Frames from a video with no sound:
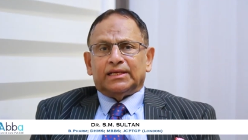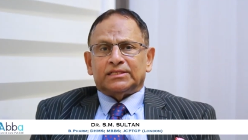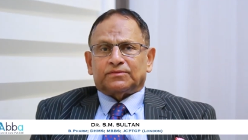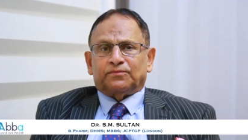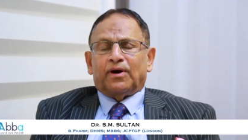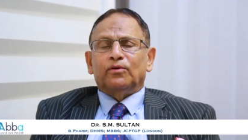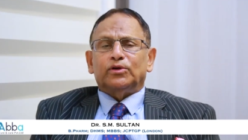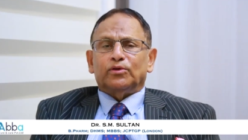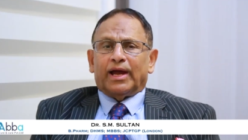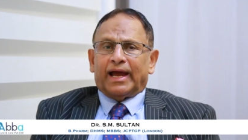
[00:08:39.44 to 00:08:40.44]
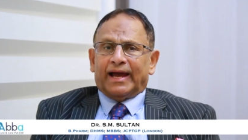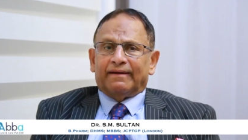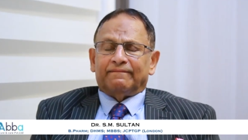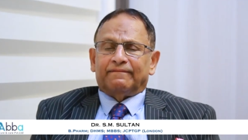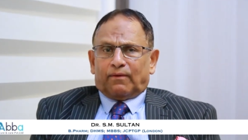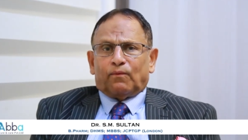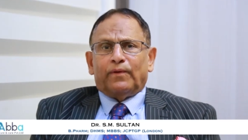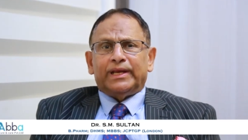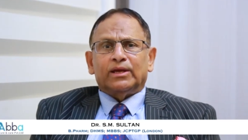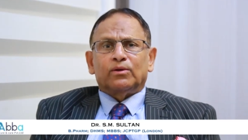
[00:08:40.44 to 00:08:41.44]
is found to have
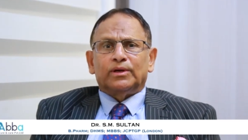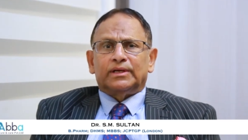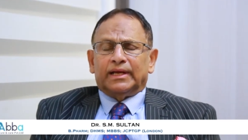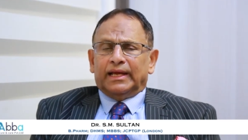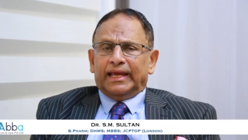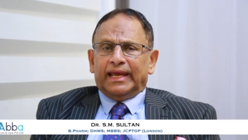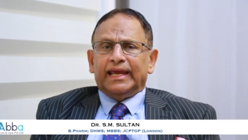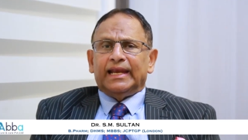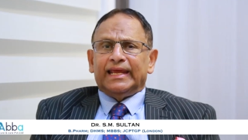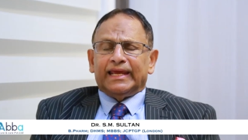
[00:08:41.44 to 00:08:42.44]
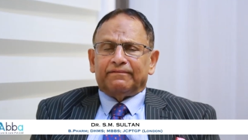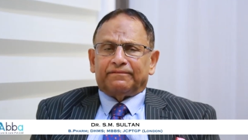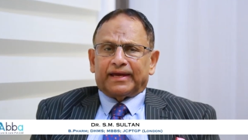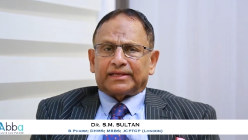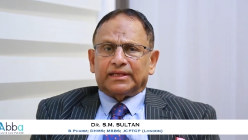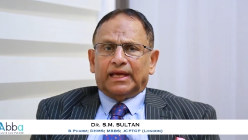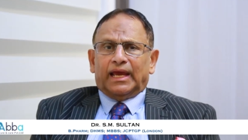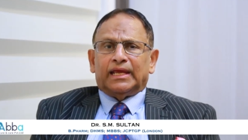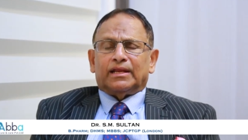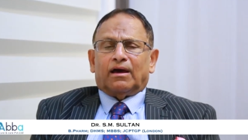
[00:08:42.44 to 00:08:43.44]
very good healing effect
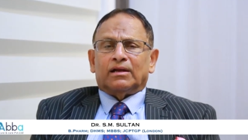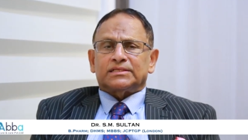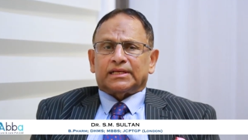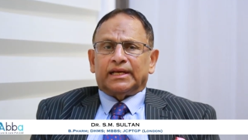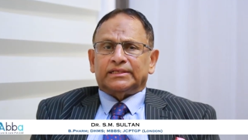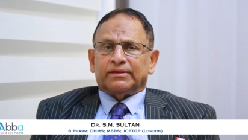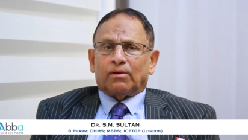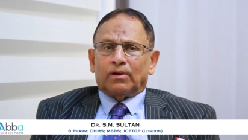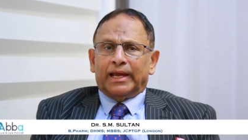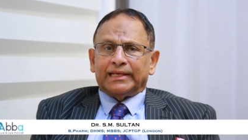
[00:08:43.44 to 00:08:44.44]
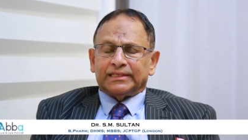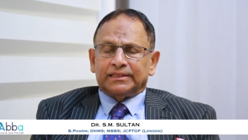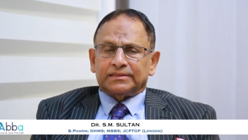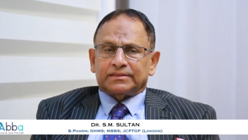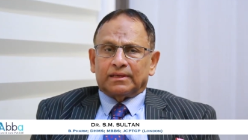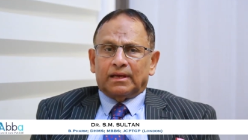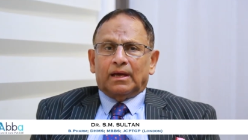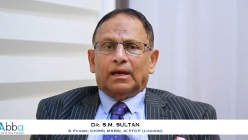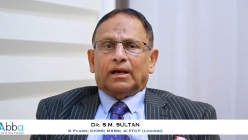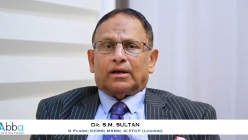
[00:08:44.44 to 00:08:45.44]
in ulcerative colitis,
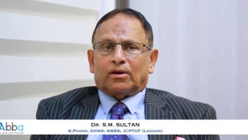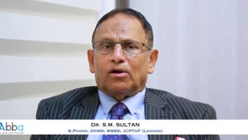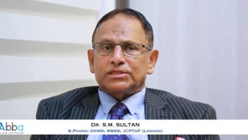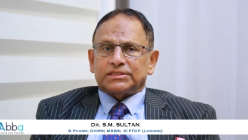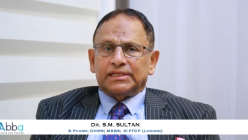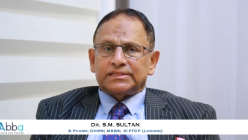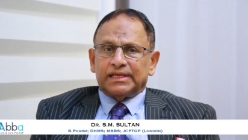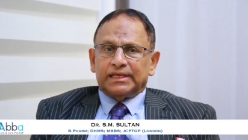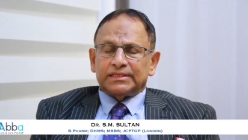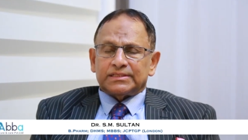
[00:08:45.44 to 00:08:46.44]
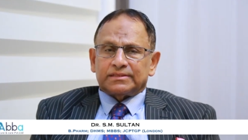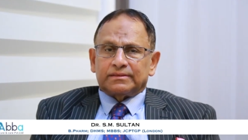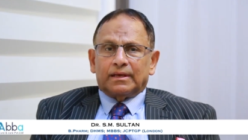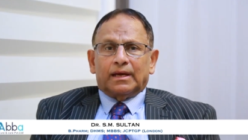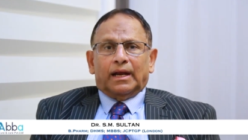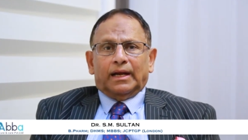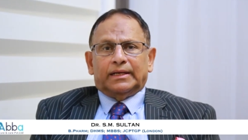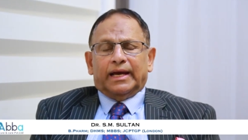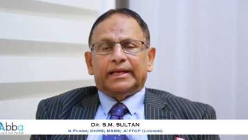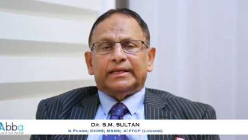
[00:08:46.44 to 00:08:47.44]
Crohn's disease,
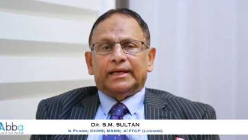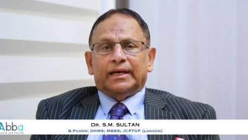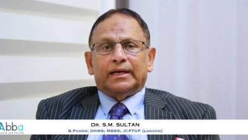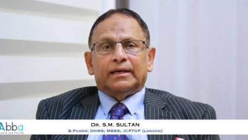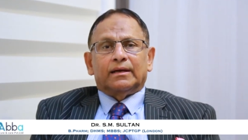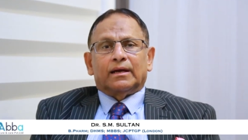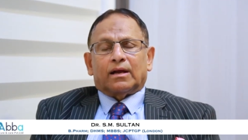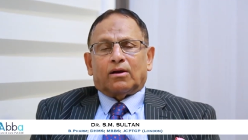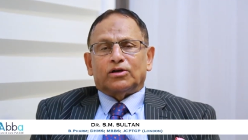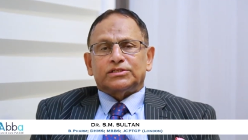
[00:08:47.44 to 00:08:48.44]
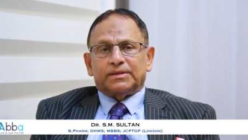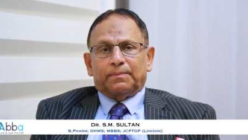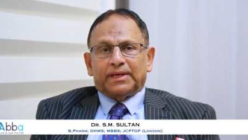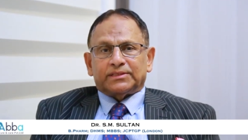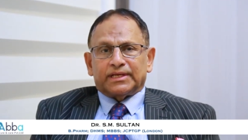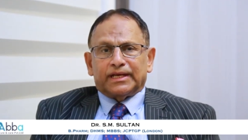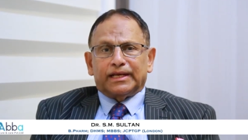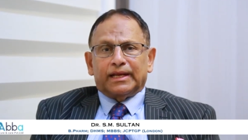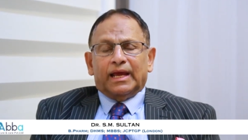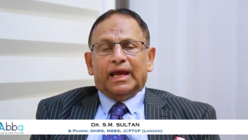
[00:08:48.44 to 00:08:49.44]
diarrhea,
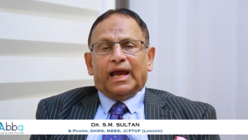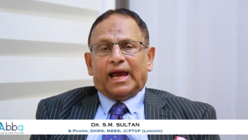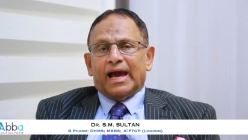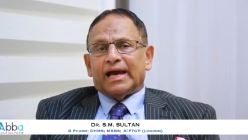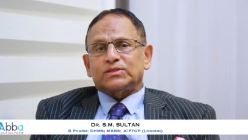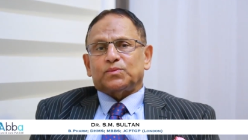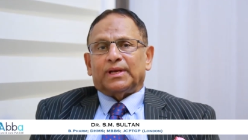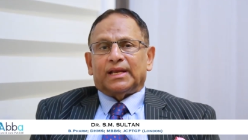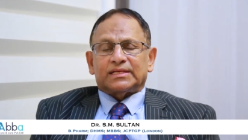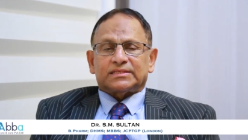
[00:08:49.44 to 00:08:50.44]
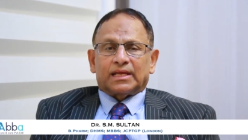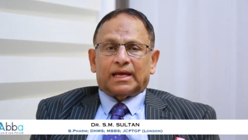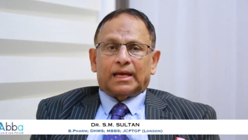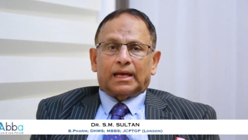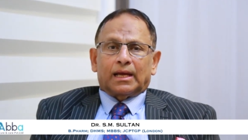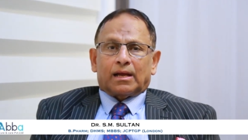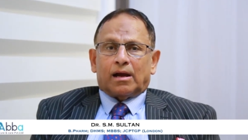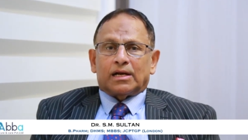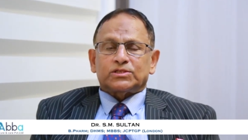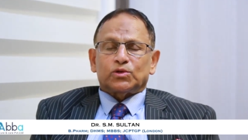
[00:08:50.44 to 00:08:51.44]
constipation, as well as the
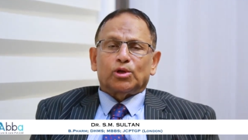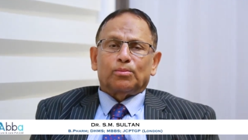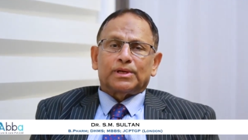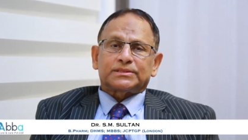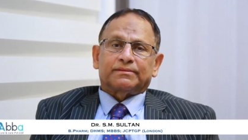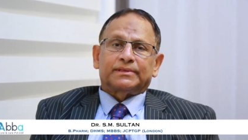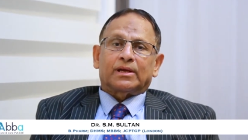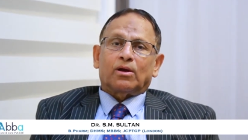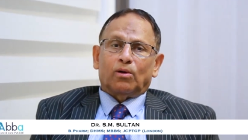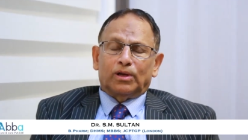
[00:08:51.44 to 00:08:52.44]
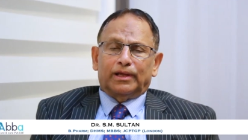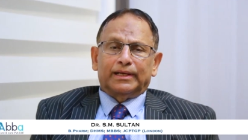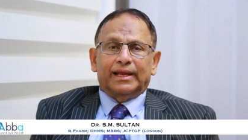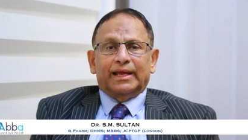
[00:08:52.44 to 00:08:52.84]
carcinomas of the colon.